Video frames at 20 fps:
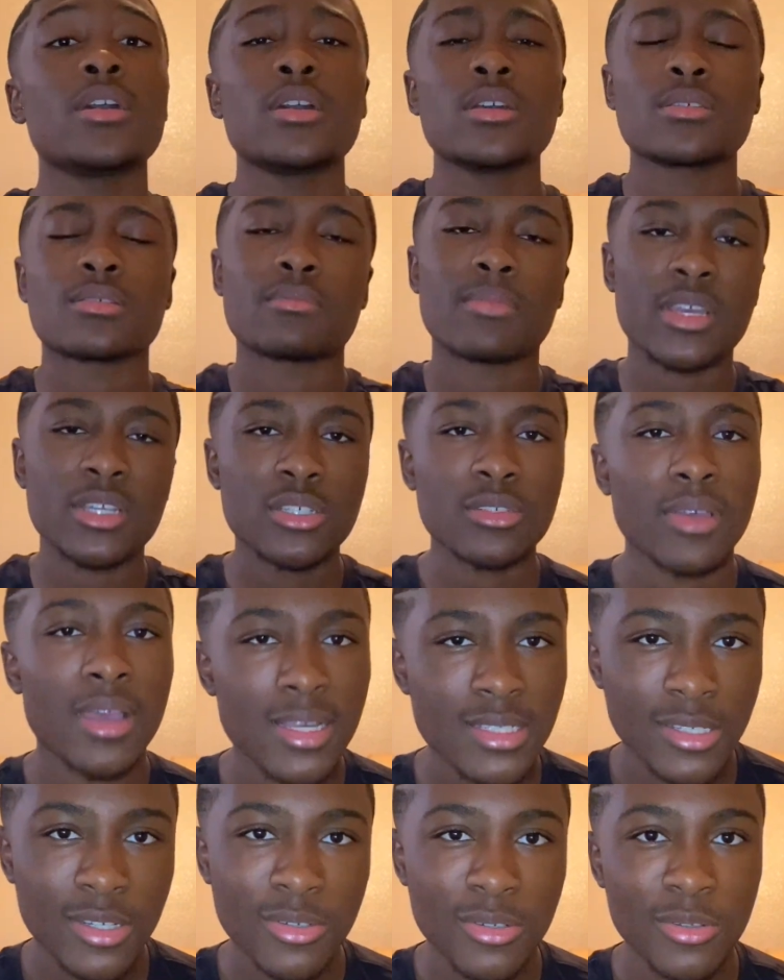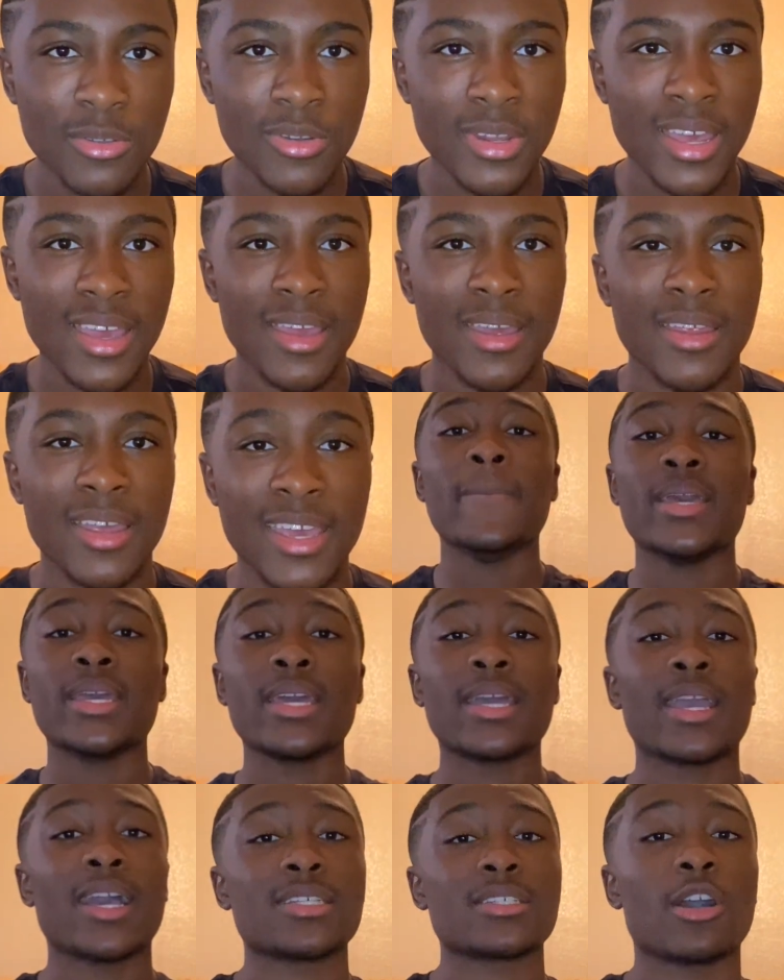So make sure you guys go do that. But
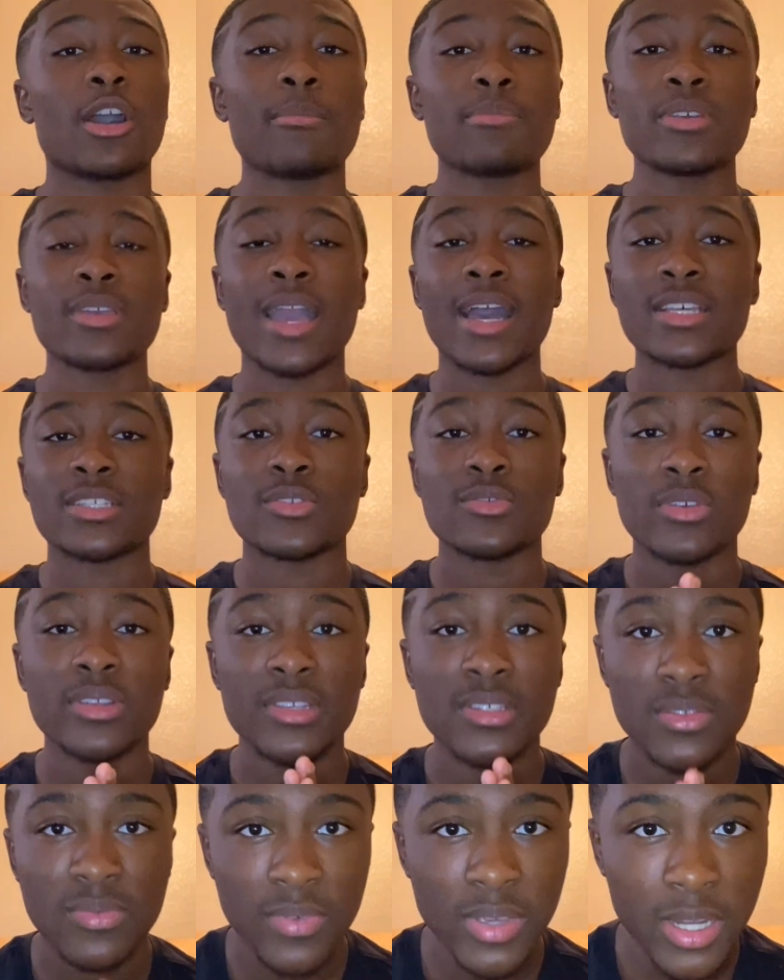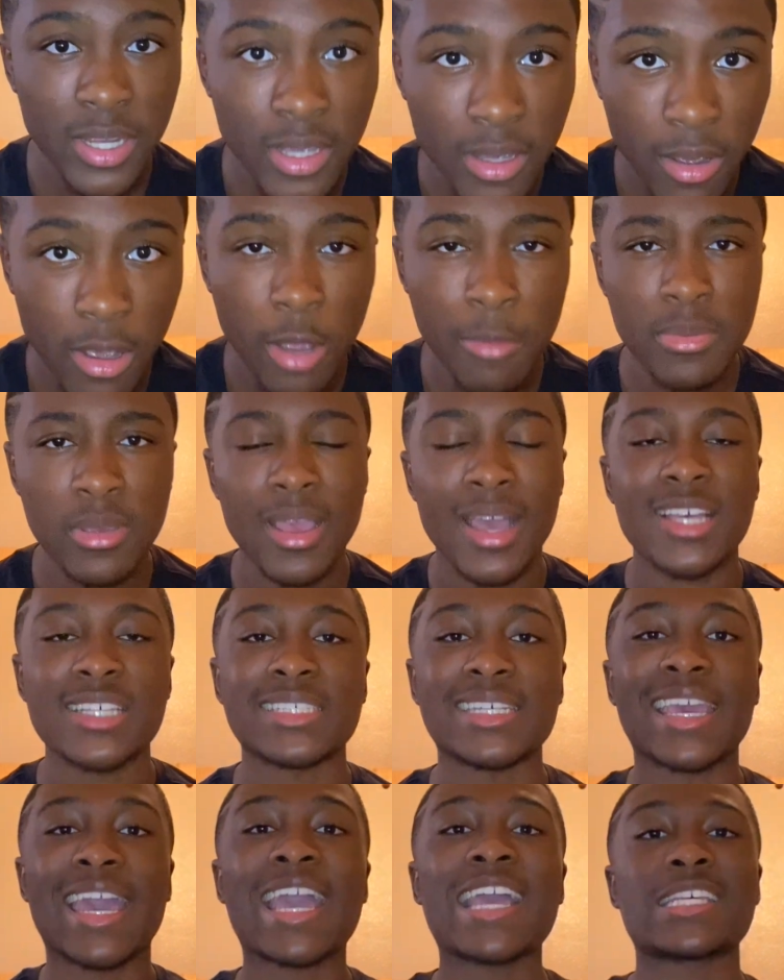yeah, guys, I hope you guys enjoyed this video. I hope you guys
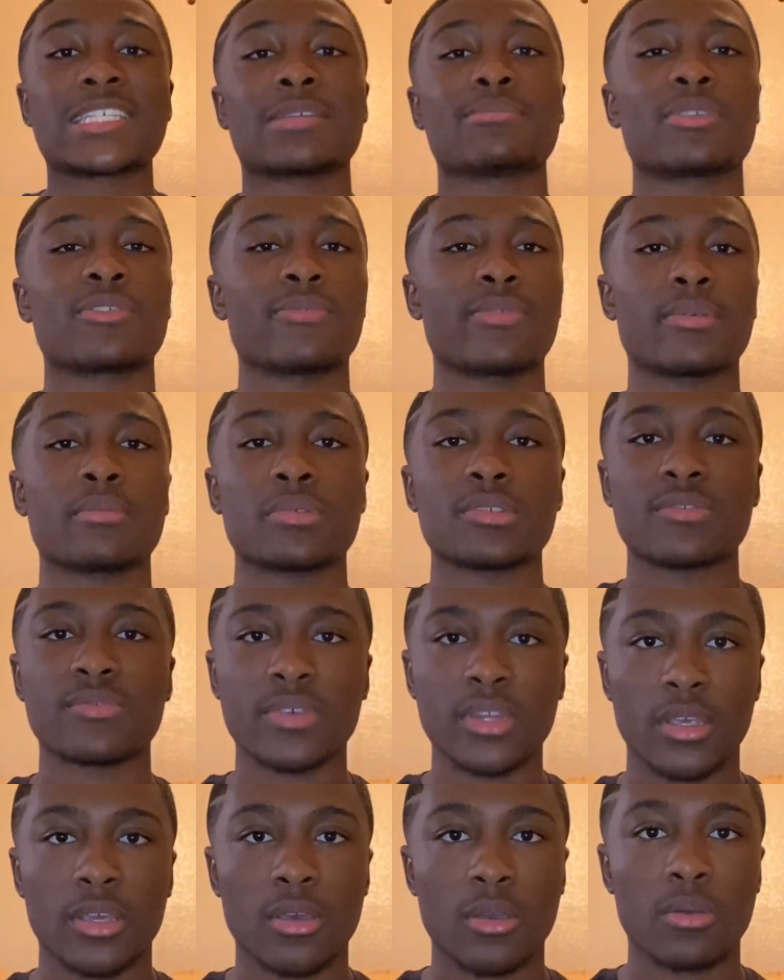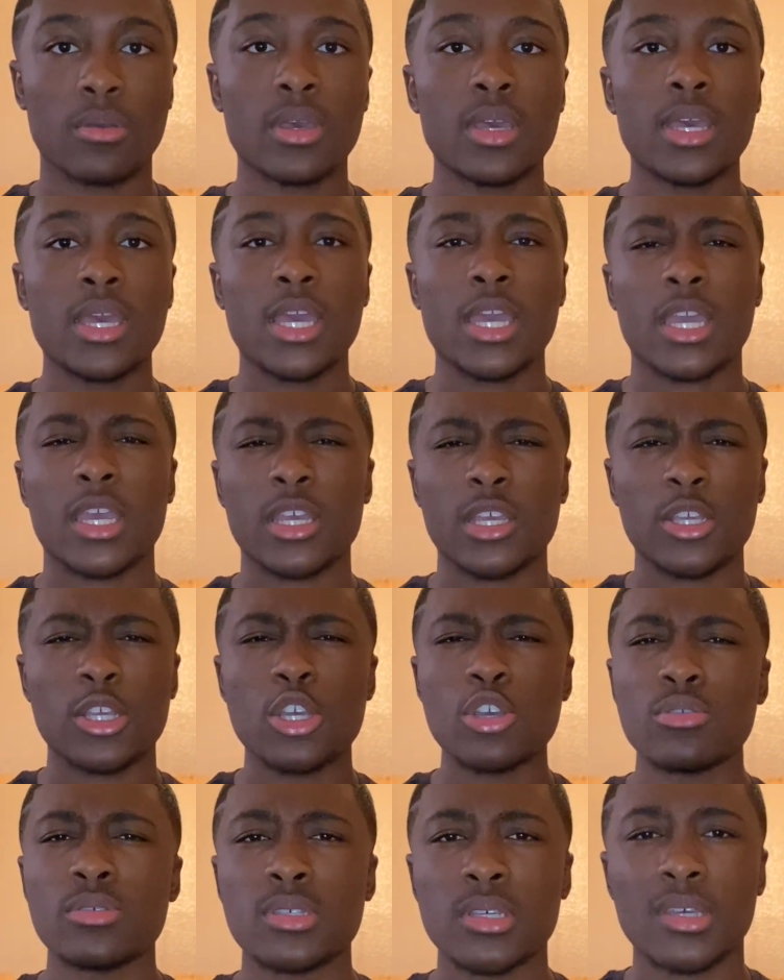gained something from this video and can
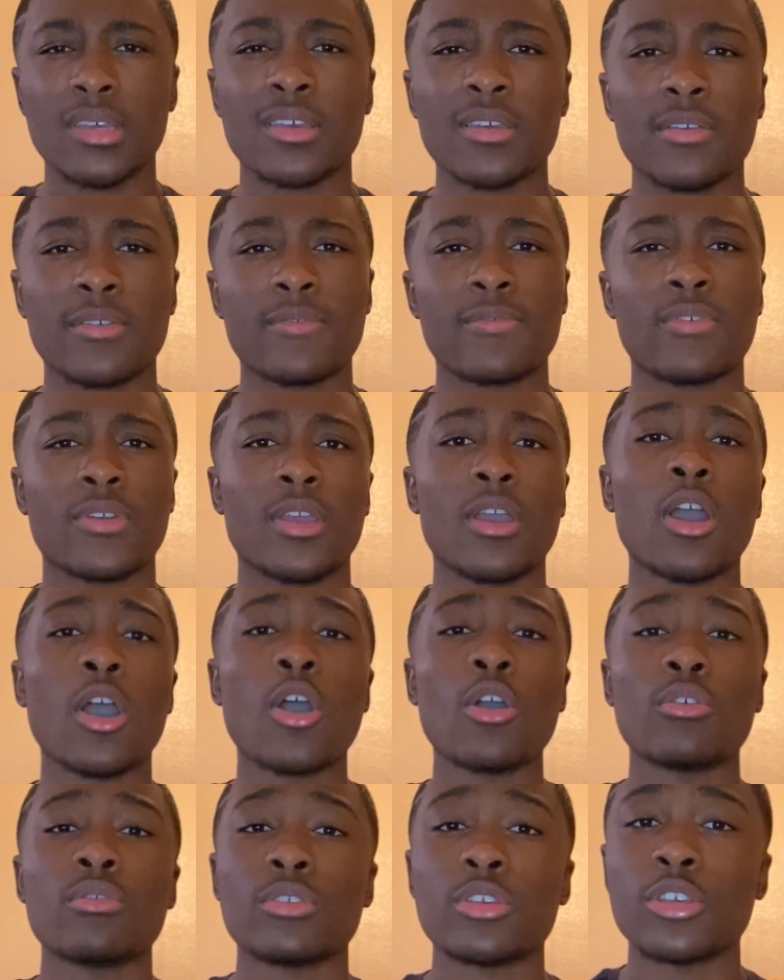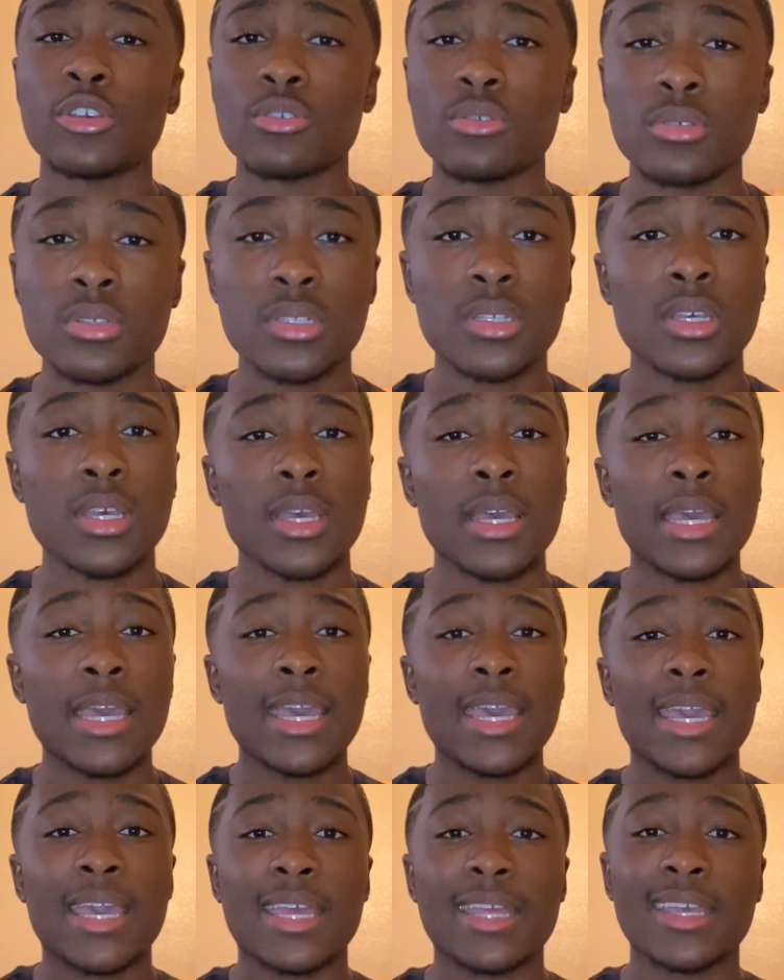use it for your own use.
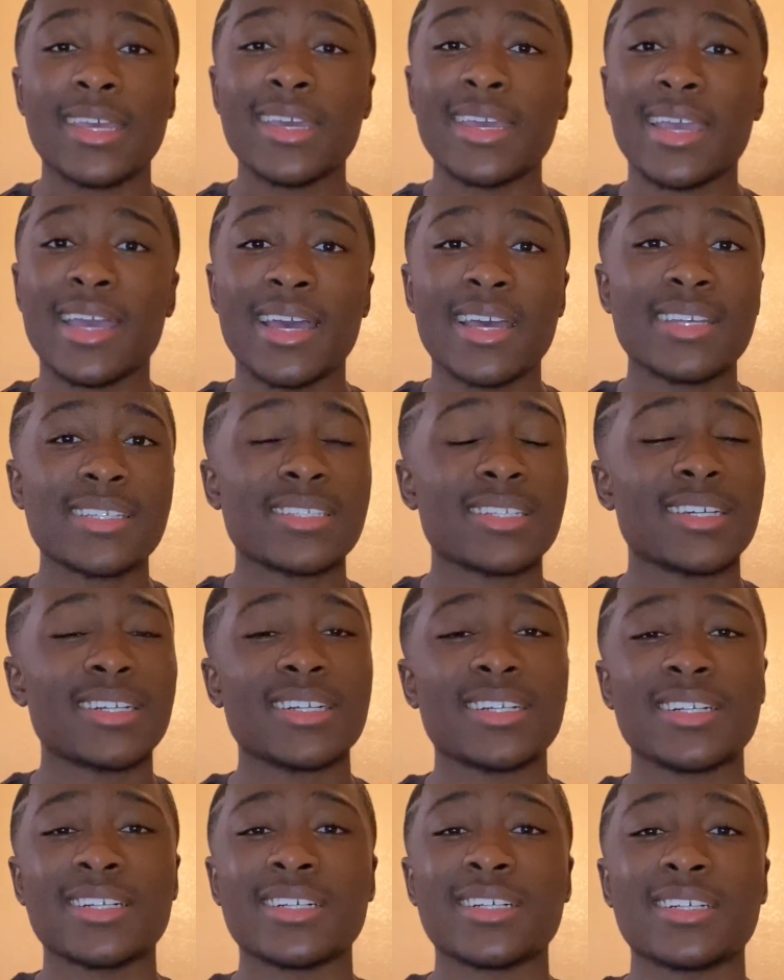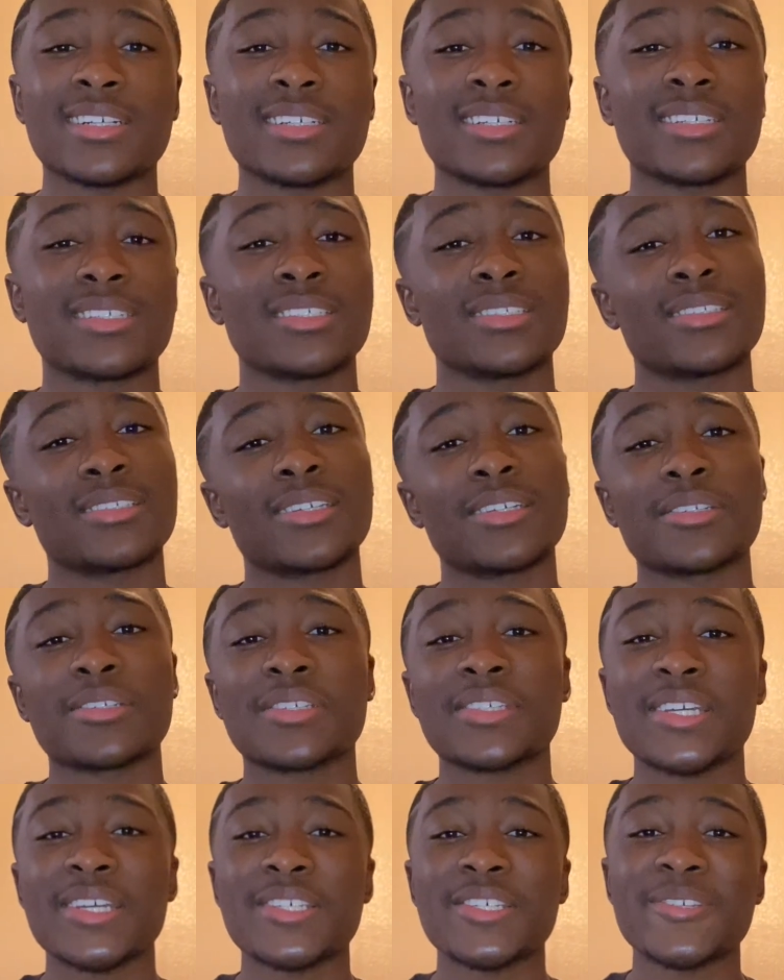And yeah, guys, uh, you know what I'm
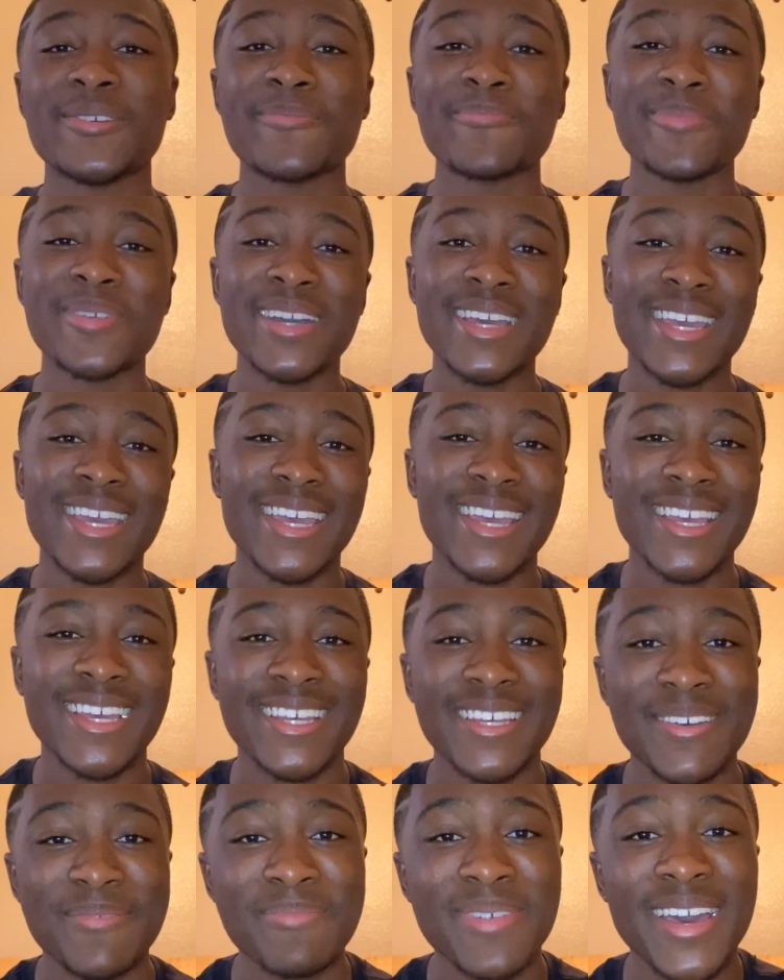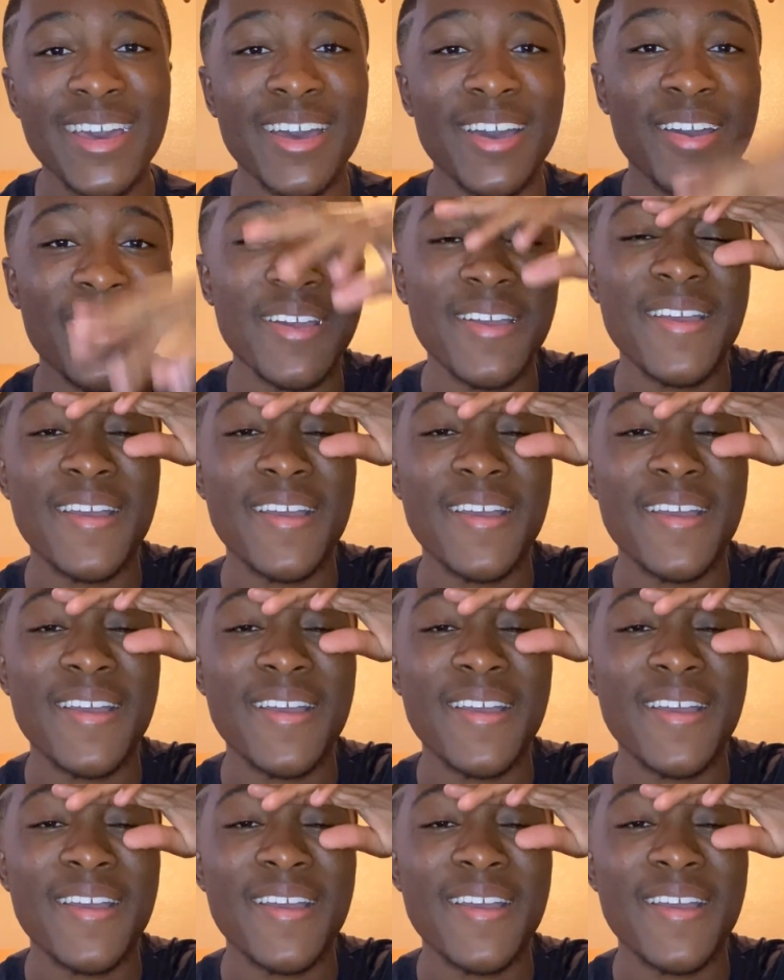saying? It's your boy, man.